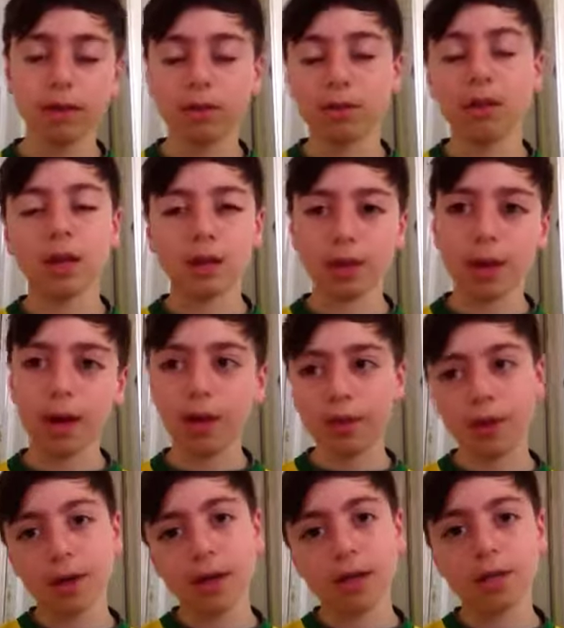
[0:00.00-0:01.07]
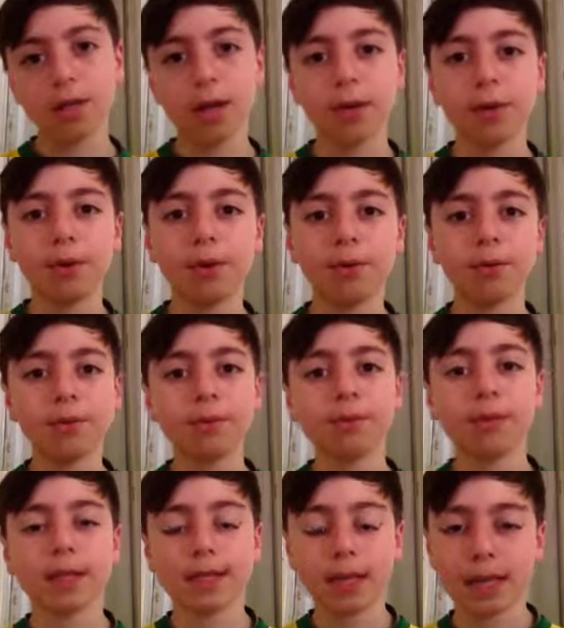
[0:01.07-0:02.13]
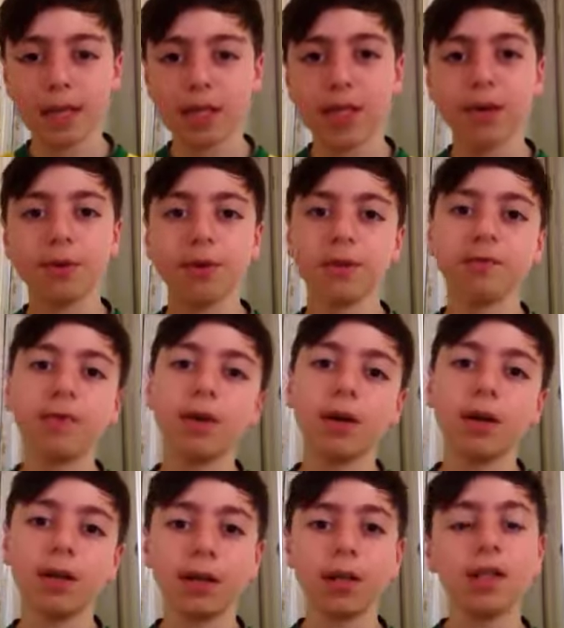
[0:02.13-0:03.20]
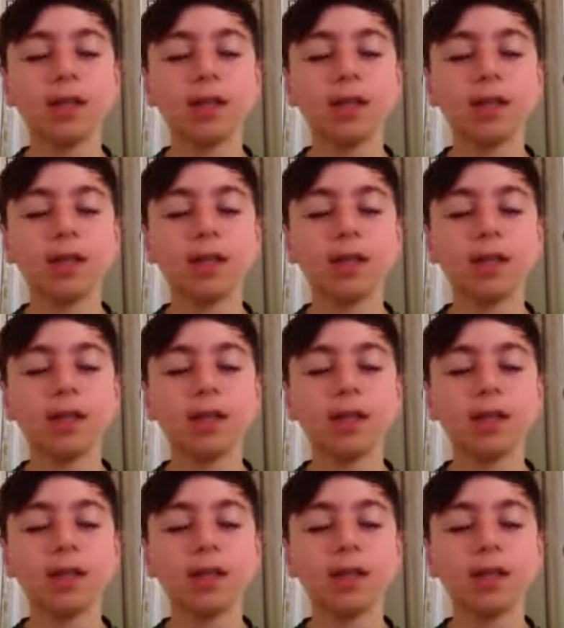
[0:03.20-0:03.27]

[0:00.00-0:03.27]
The other channel, my second channel, is for